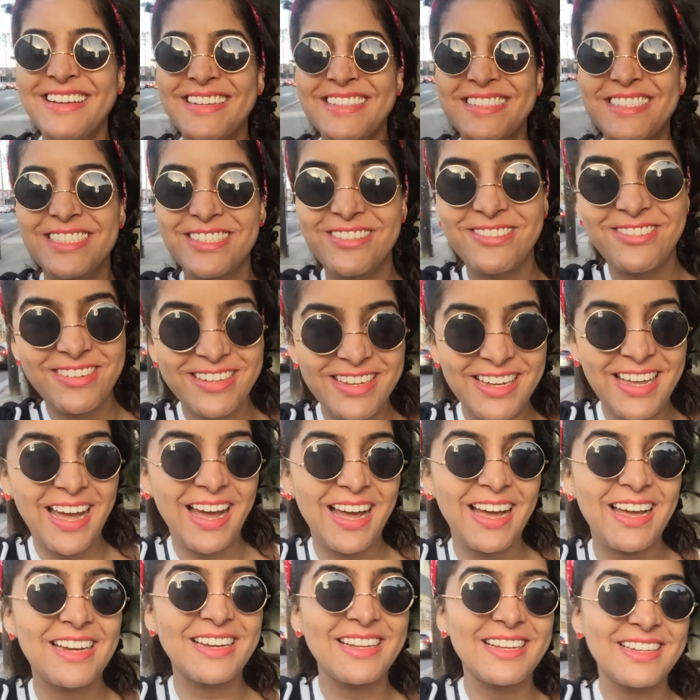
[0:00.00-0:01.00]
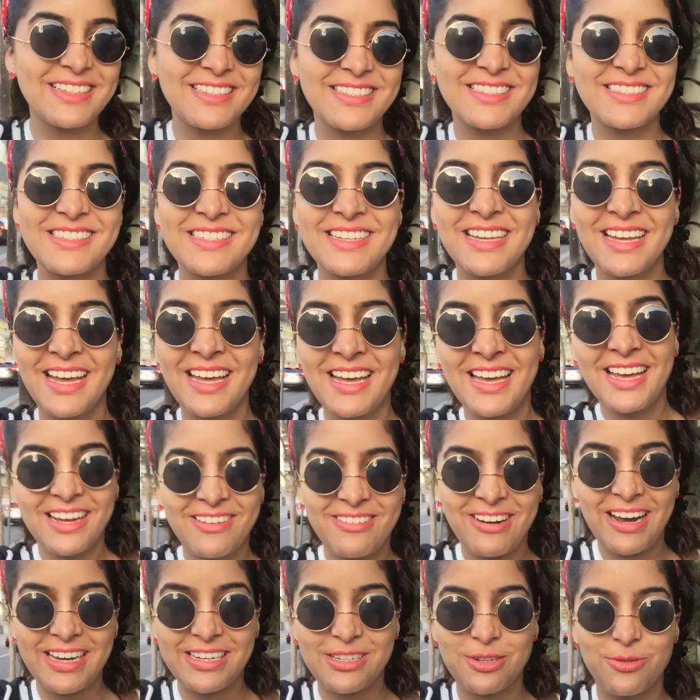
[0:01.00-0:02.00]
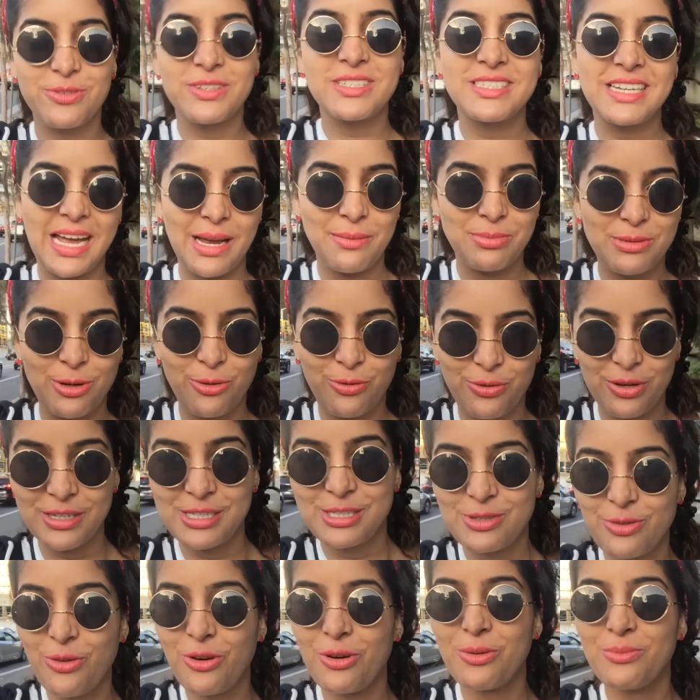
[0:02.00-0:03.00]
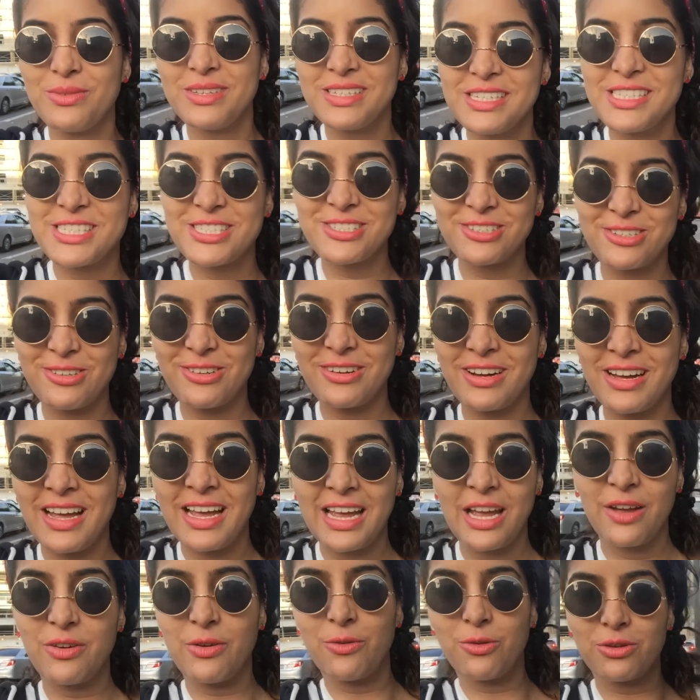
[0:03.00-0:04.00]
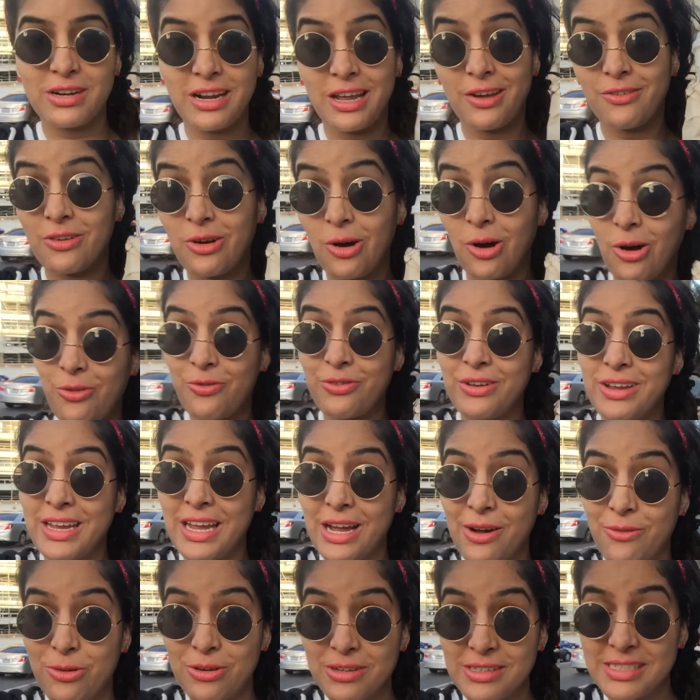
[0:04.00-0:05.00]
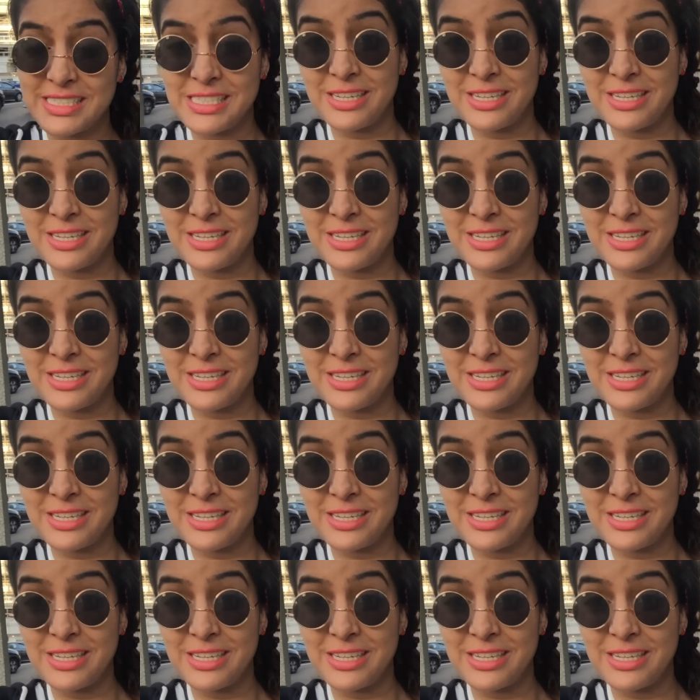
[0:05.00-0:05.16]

So yeah, it is quite of a time difference for me. So if I wouldn't have coffee, I wouldn't